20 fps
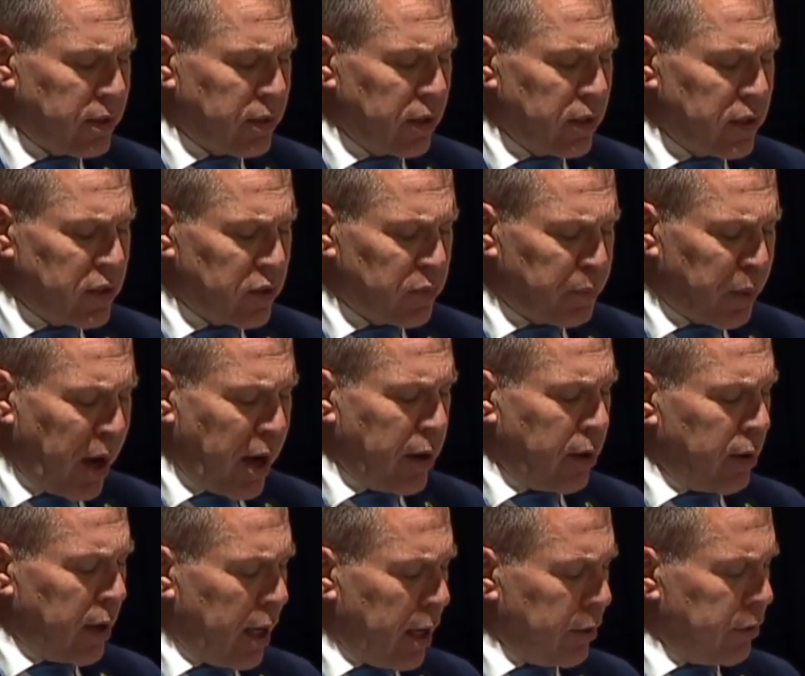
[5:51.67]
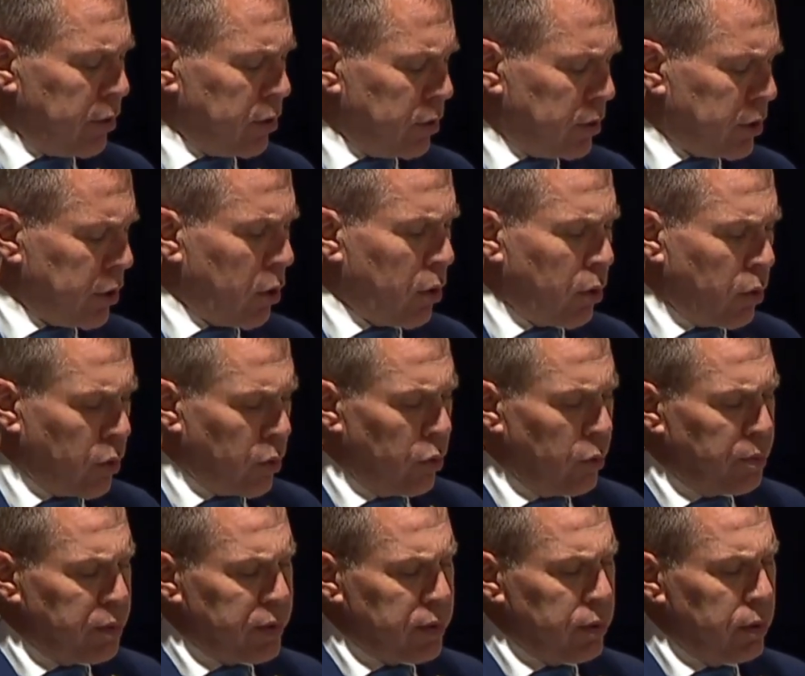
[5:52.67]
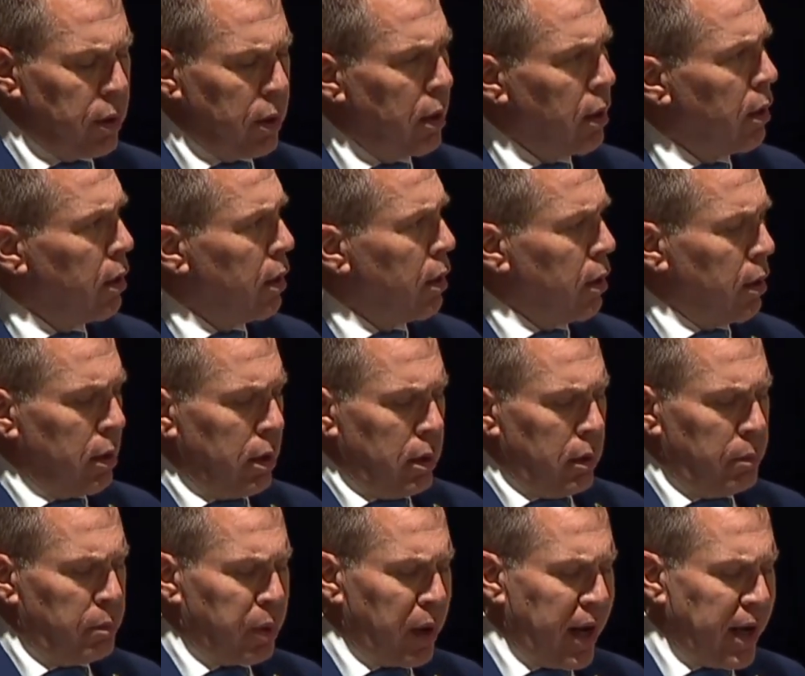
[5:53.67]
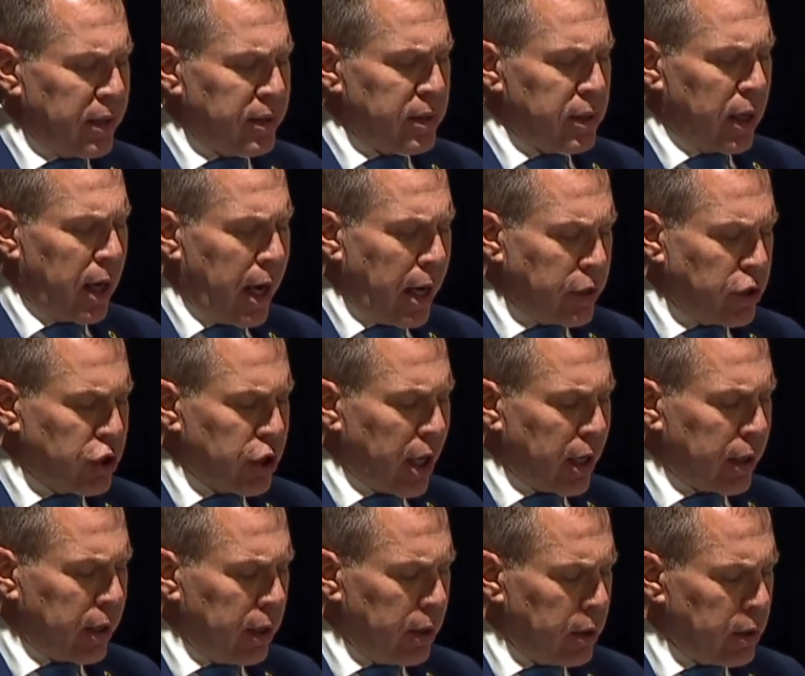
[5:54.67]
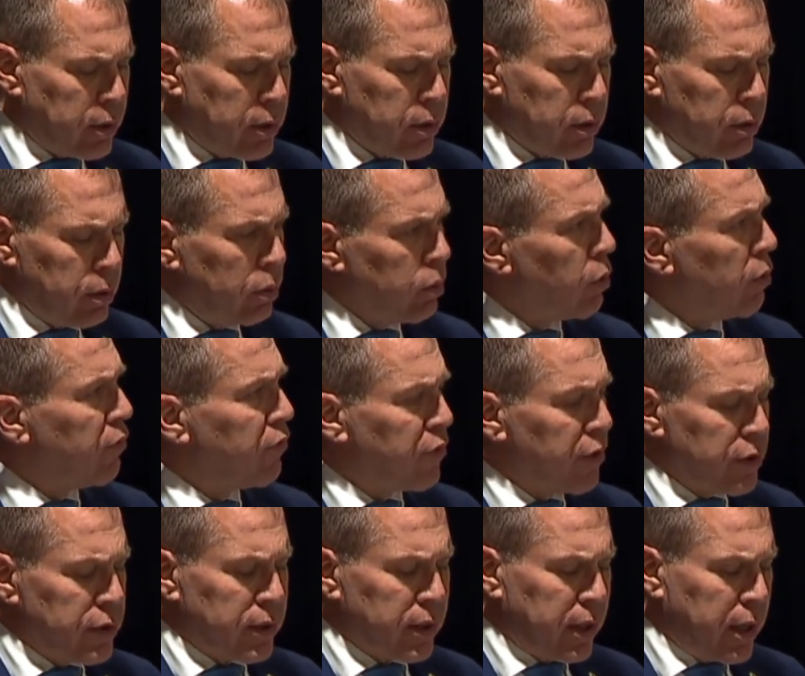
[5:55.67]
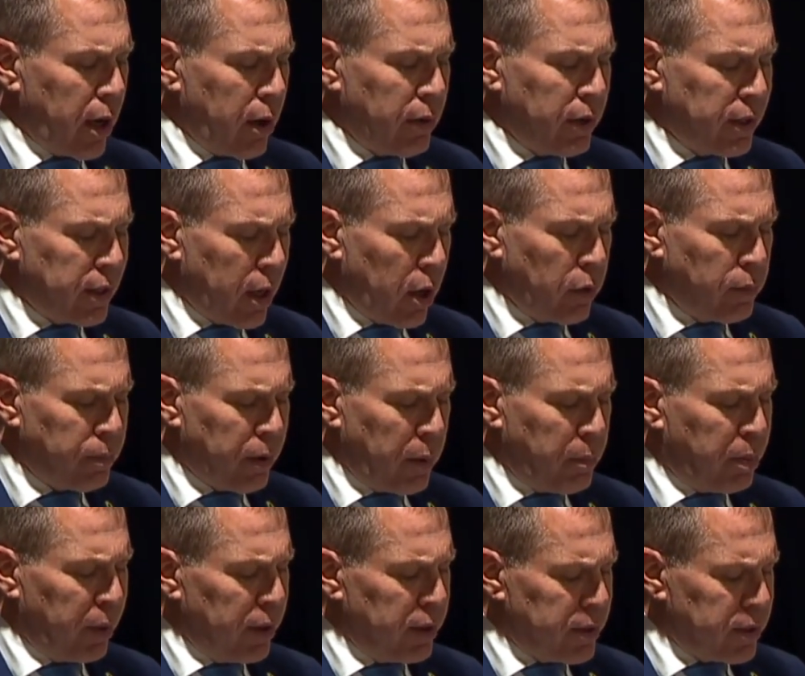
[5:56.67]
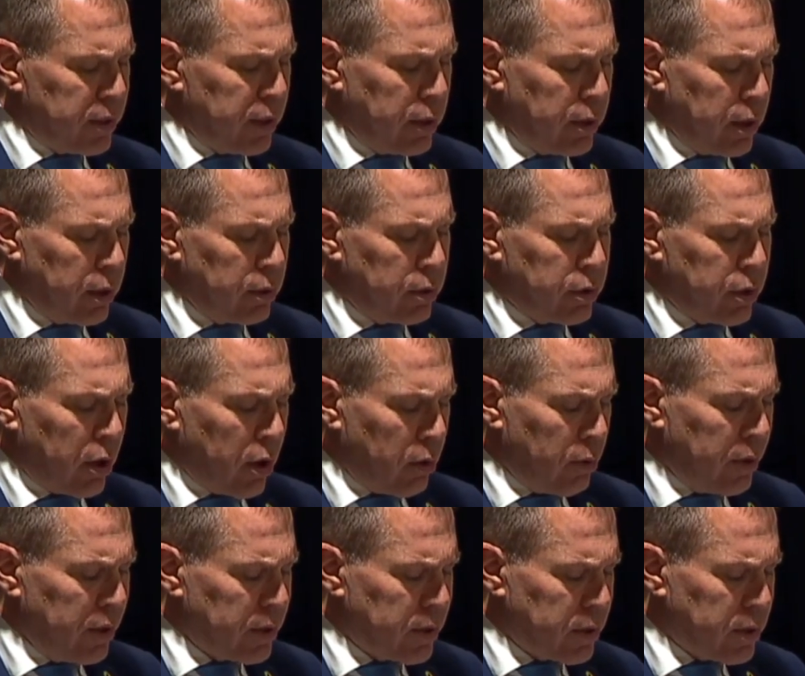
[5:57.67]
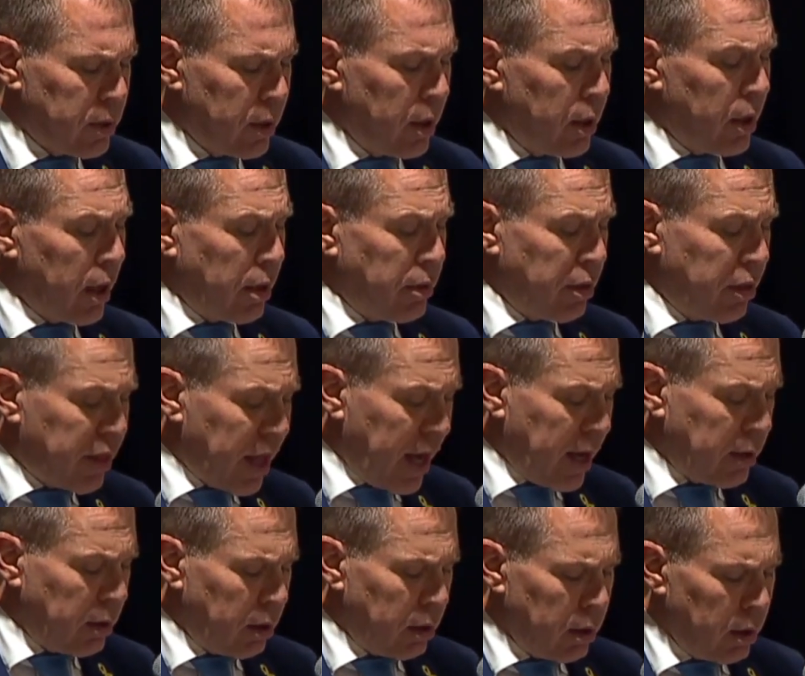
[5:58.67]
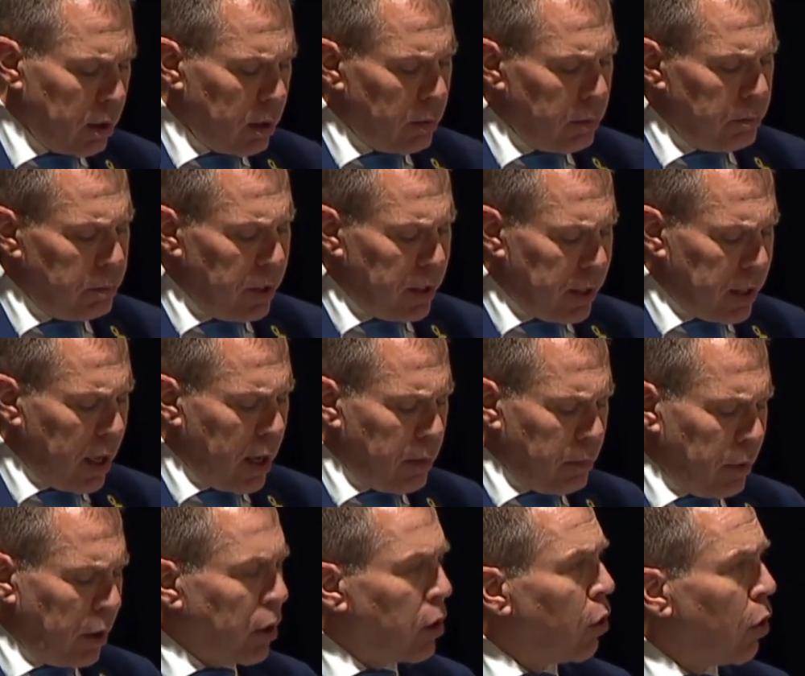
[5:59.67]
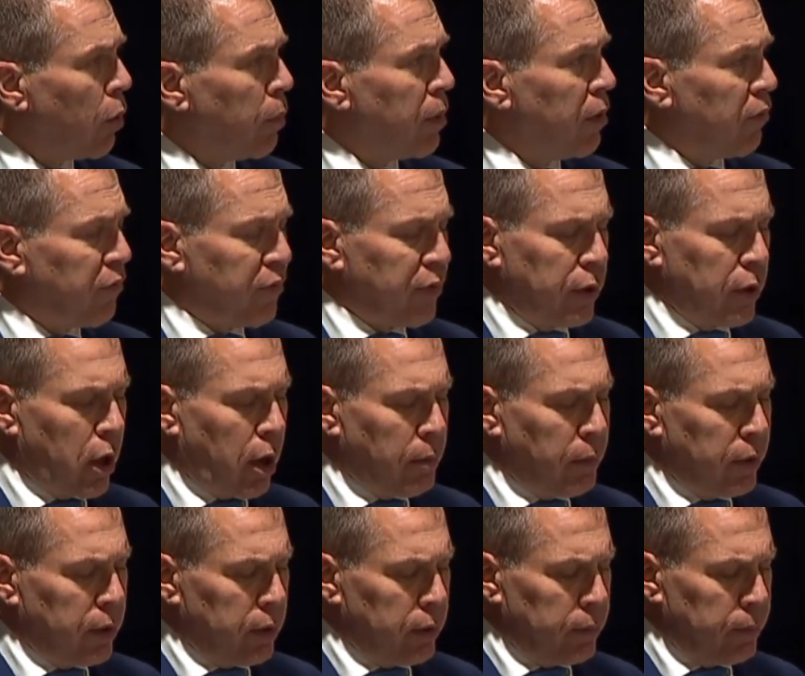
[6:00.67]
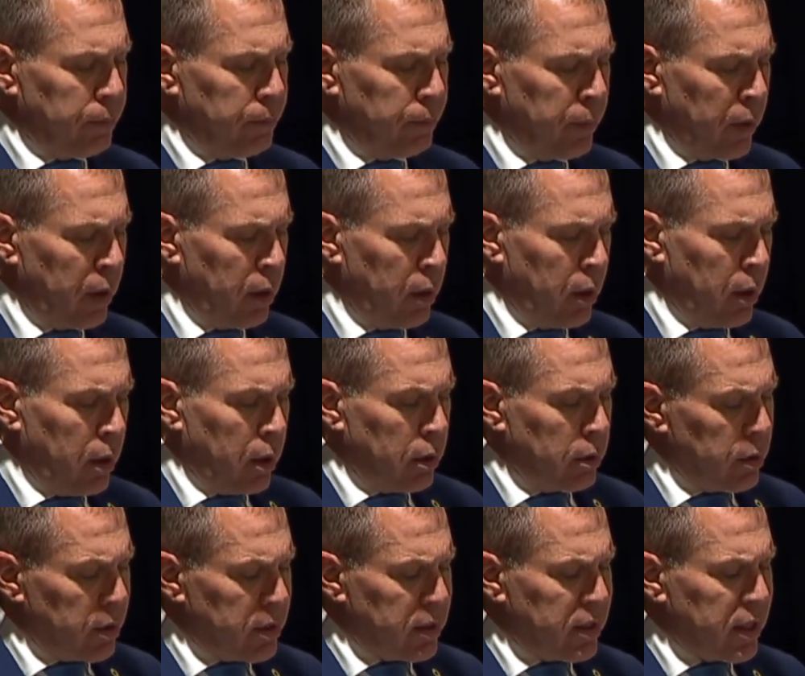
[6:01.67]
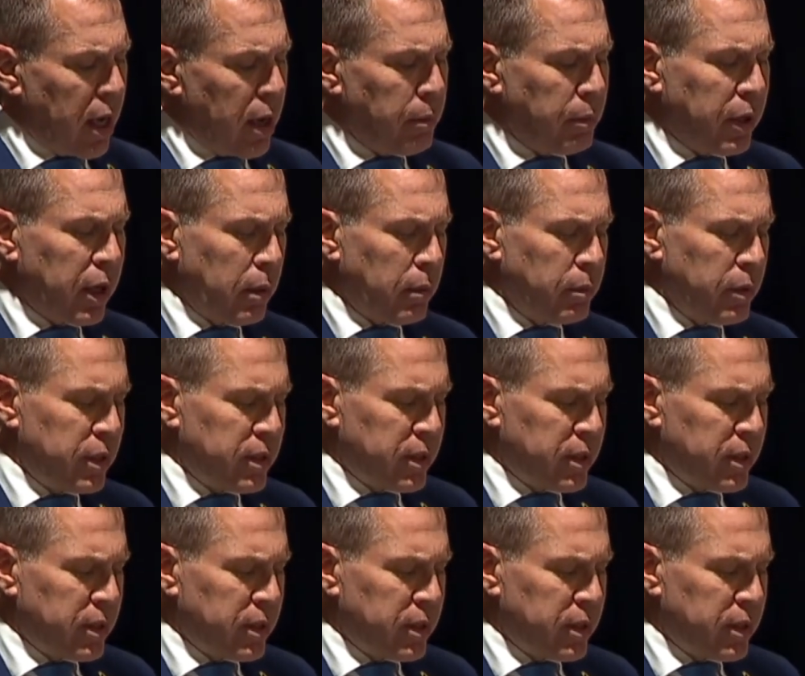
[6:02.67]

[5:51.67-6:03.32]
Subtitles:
inspire other terror groups. Planned hijackings were first carried out by Palestinian terrorists and then became a global phenomenon. The same can be